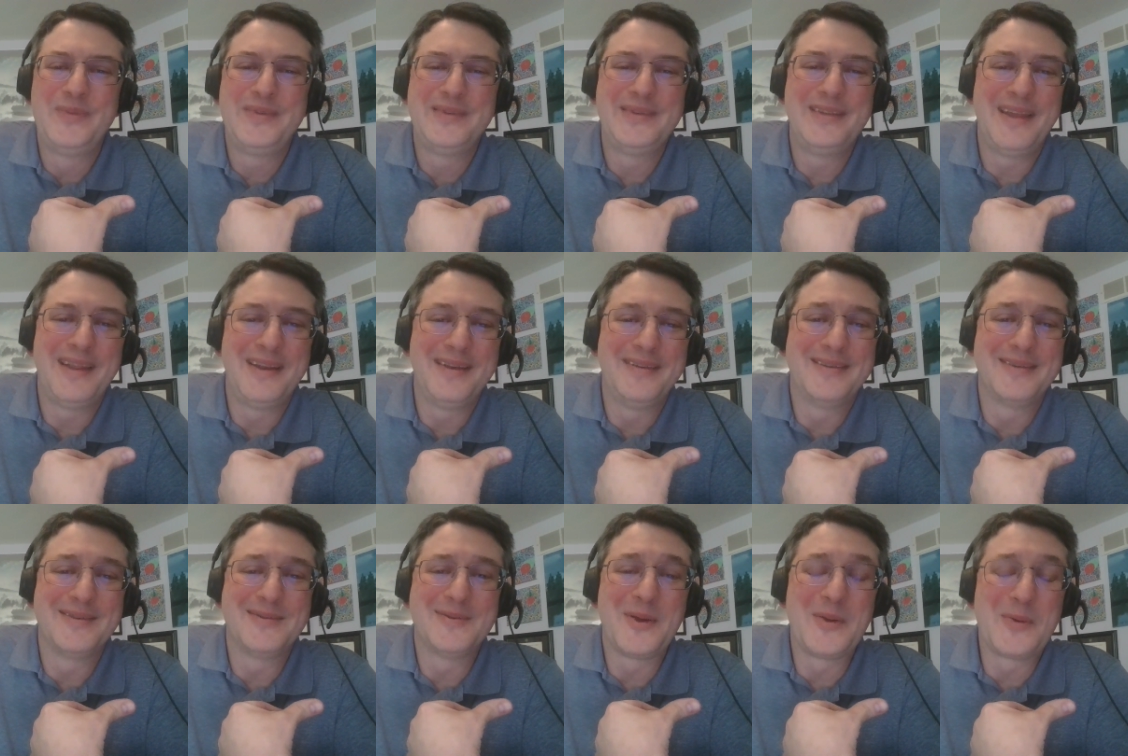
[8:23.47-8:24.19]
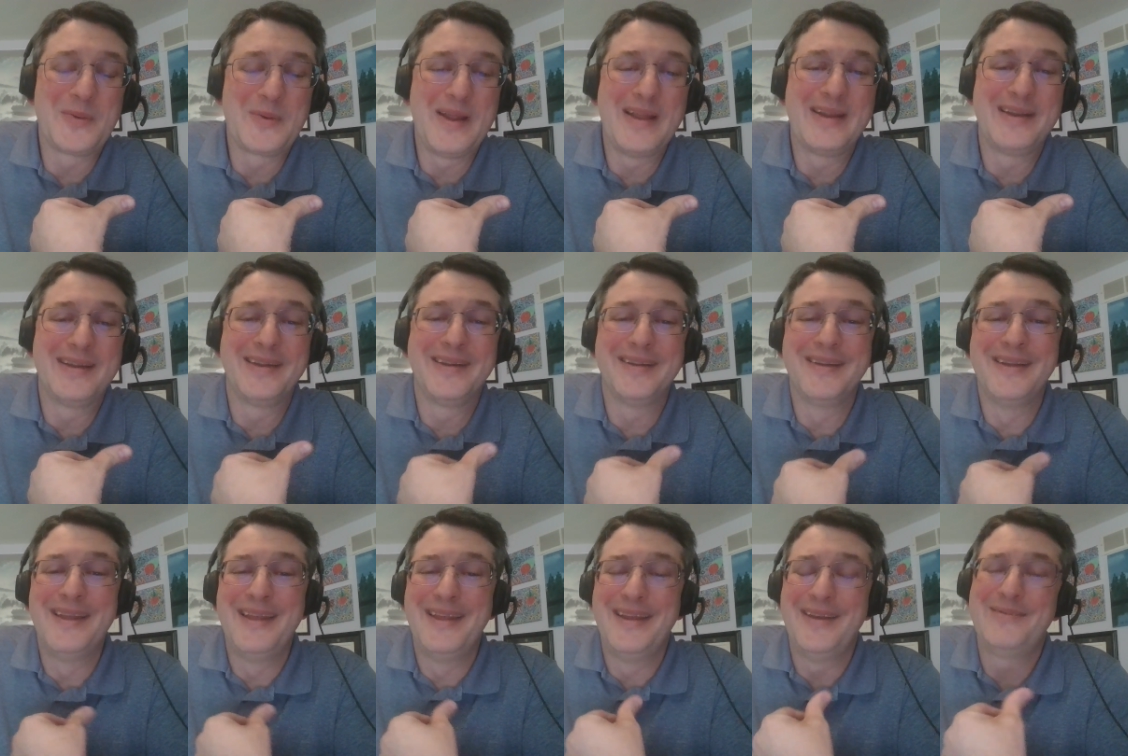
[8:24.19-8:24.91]
tinnitus already
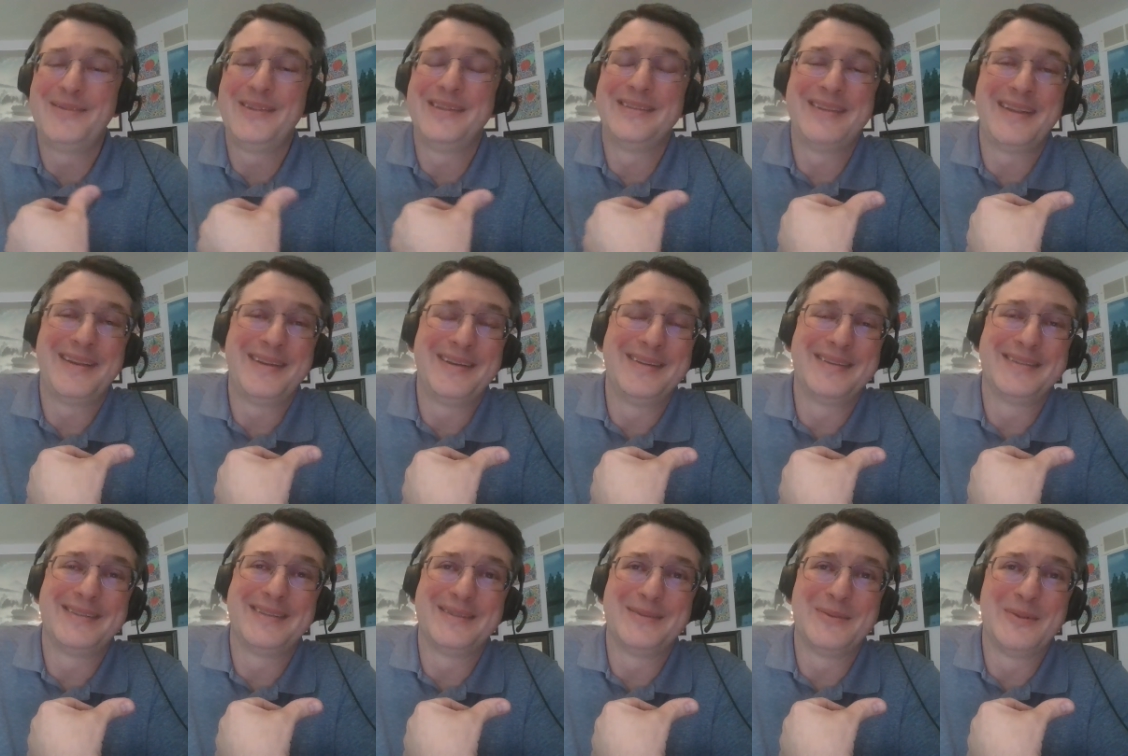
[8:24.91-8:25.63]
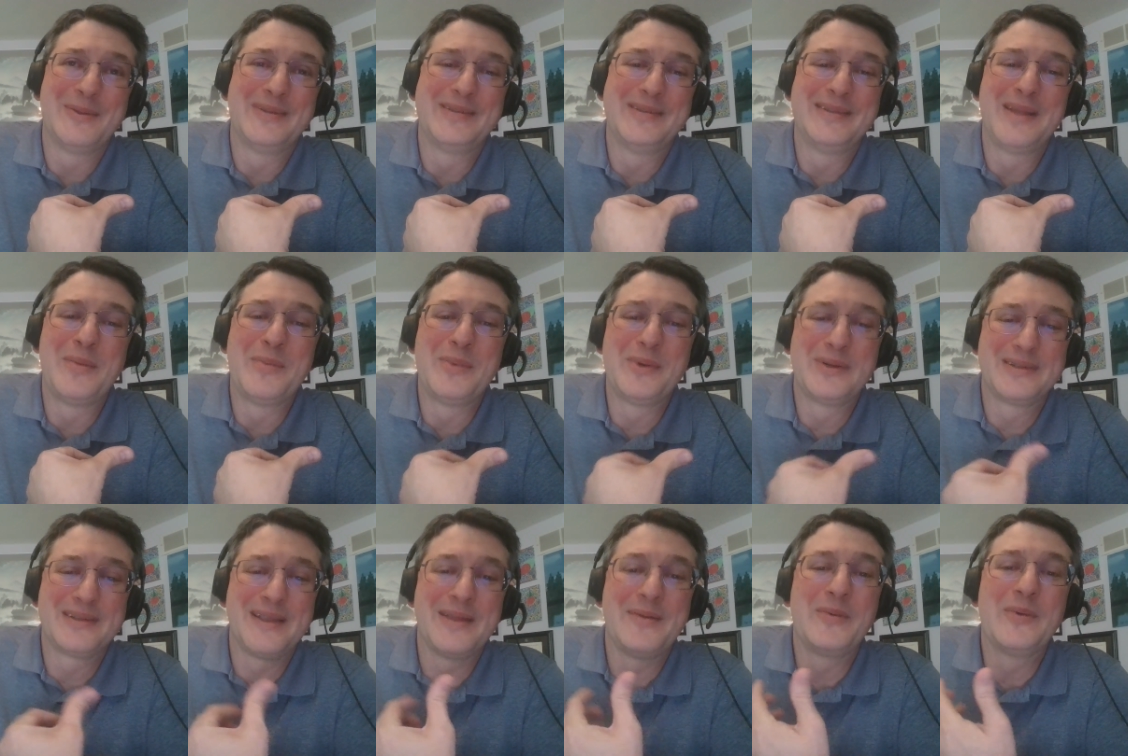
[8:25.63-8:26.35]
if the tinnitus is only ten
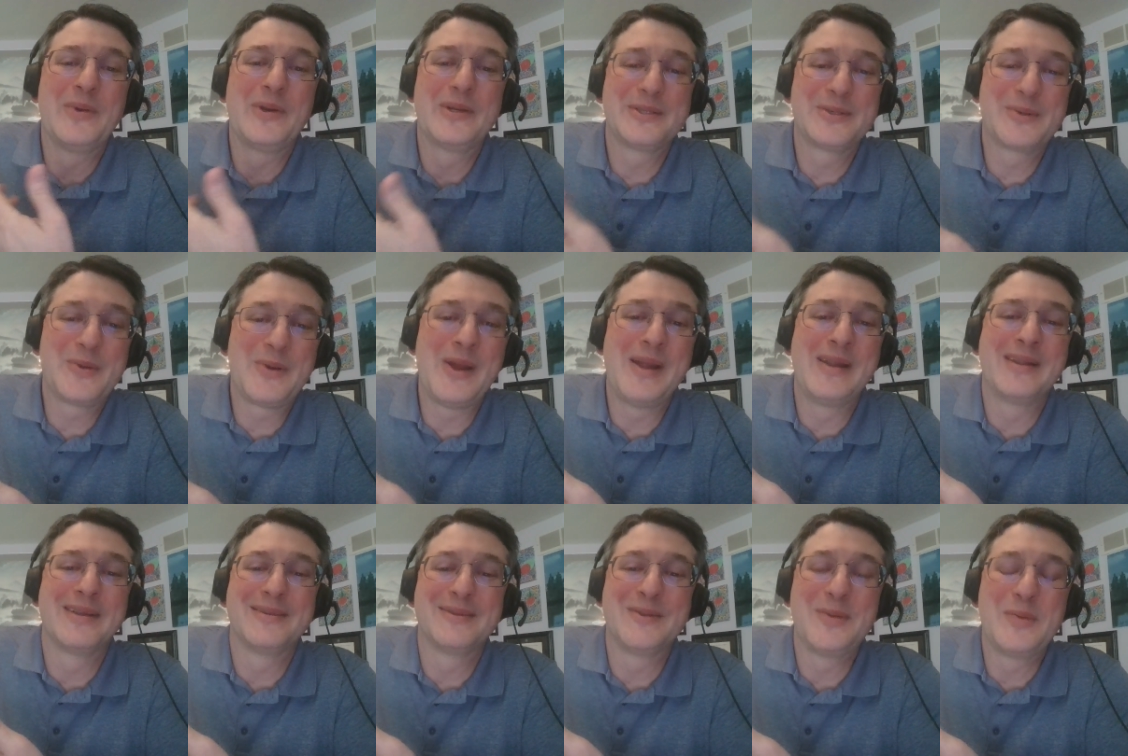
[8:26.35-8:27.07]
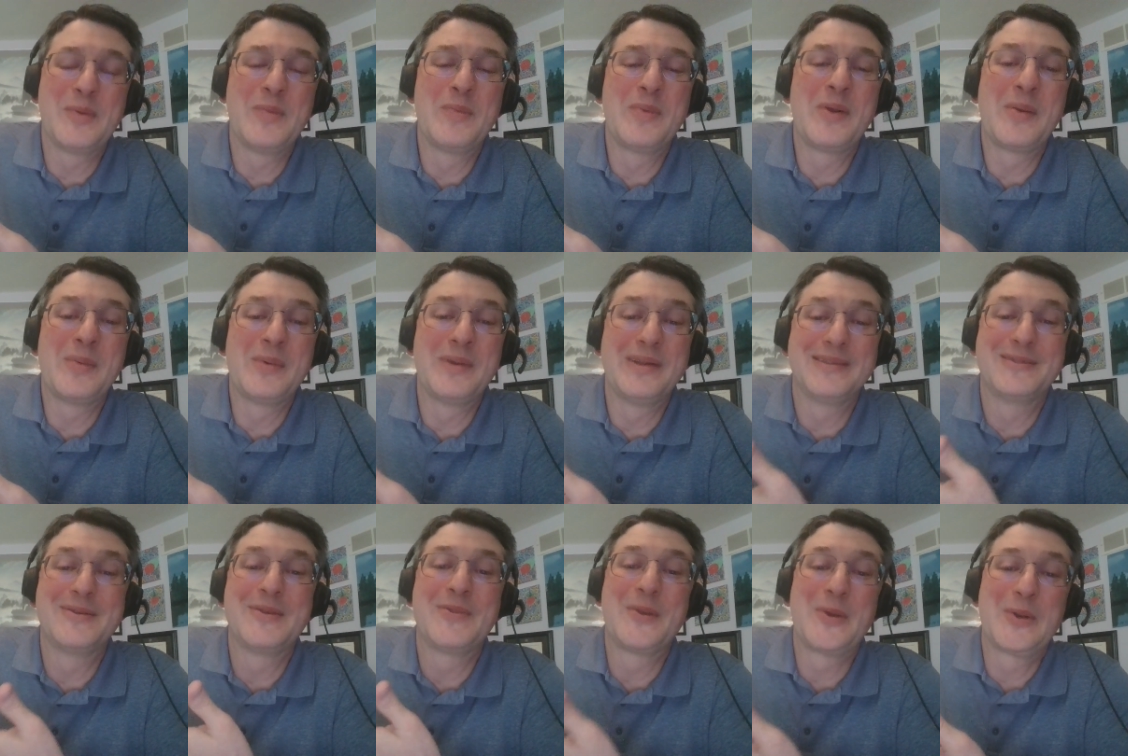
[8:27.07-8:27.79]
percent, whereas chronic sleep impairment
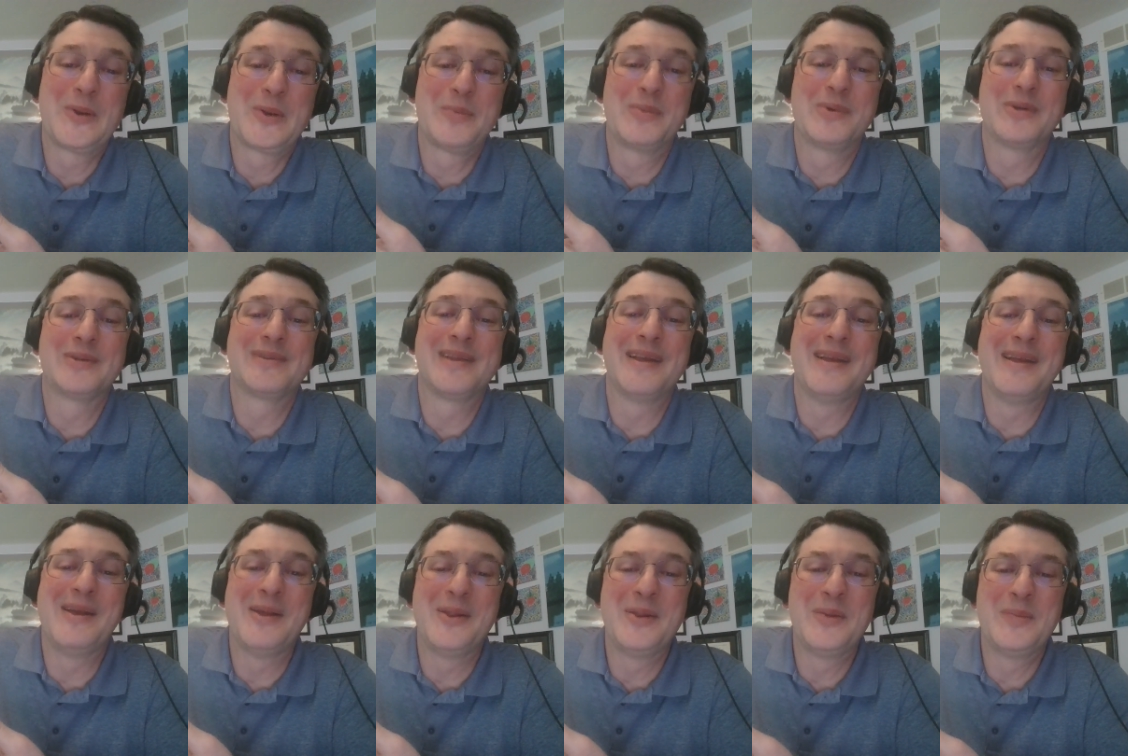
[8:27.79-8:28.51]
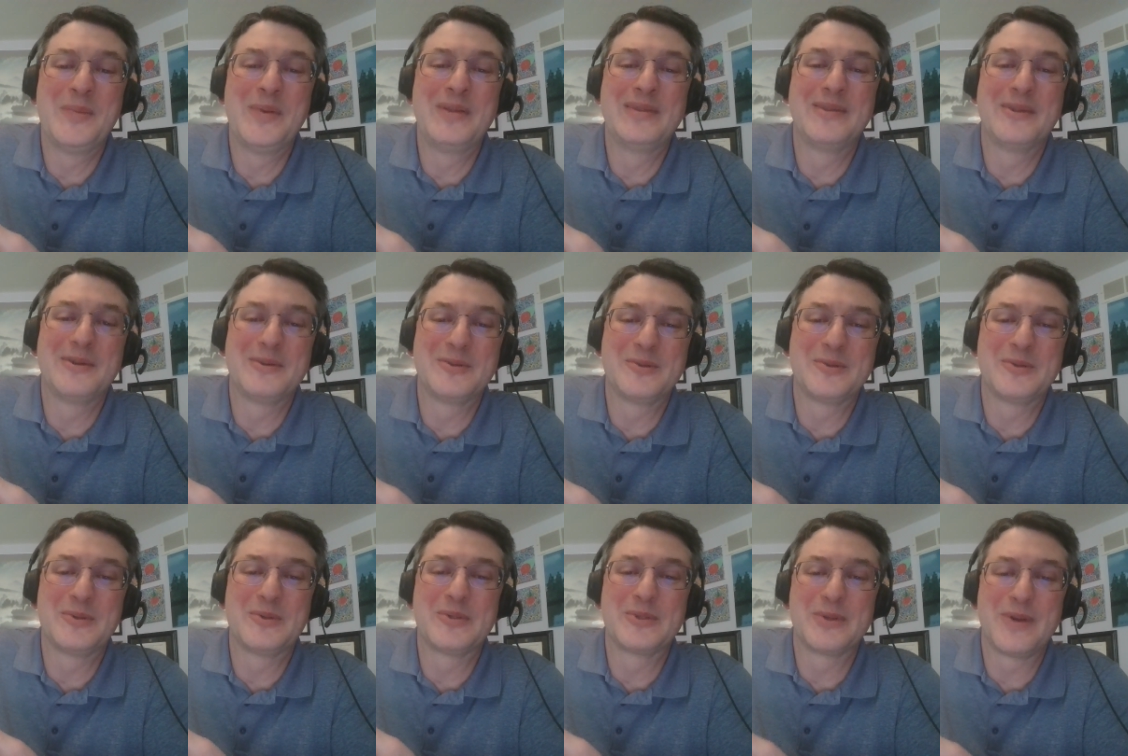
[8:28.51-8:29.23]
is thirty percent on the mental
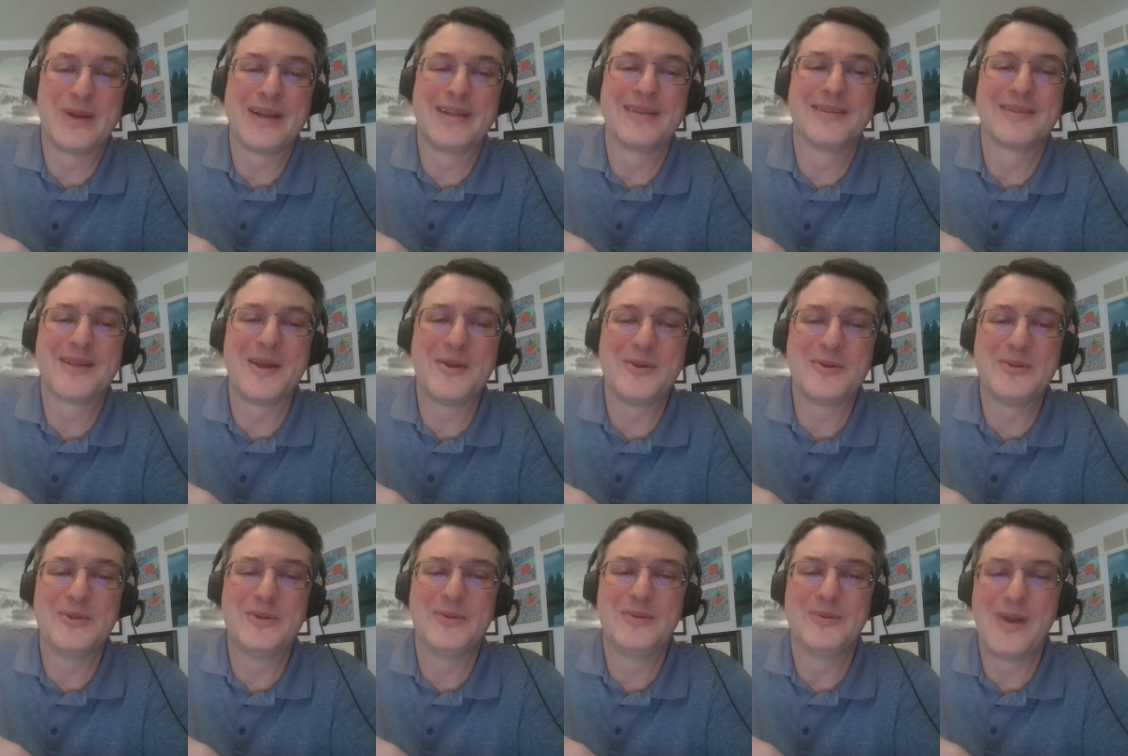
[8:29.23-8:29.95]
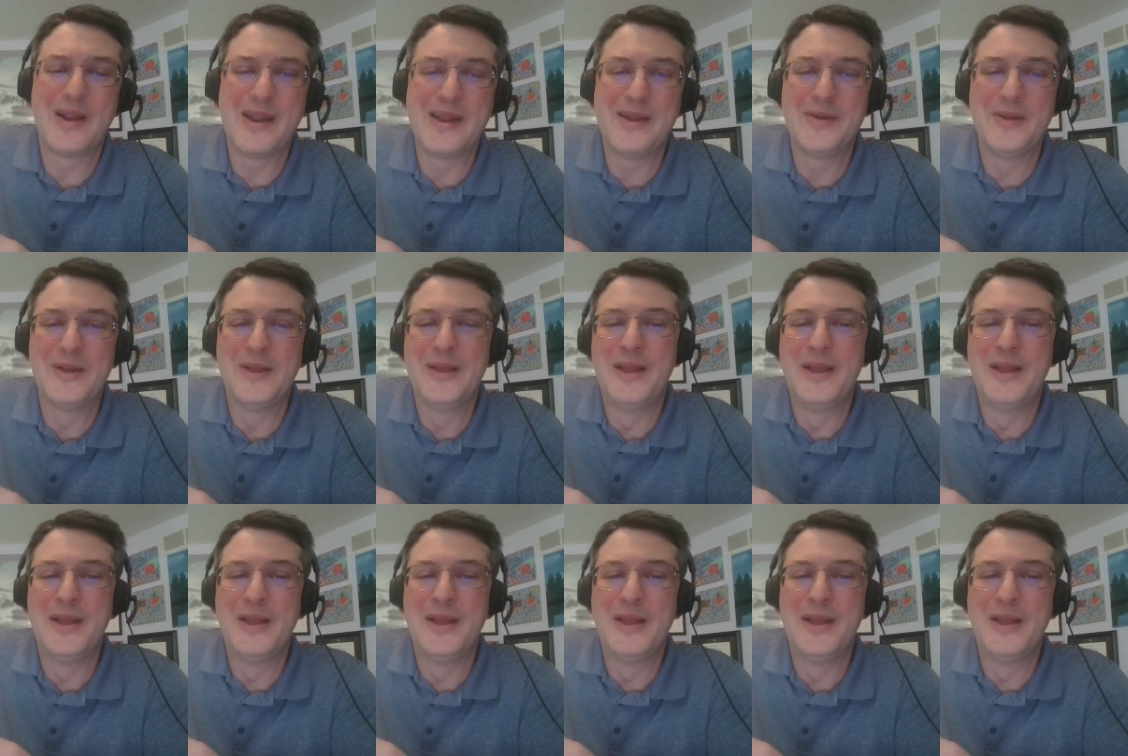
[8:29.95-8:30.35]
disorders rating schedule, right?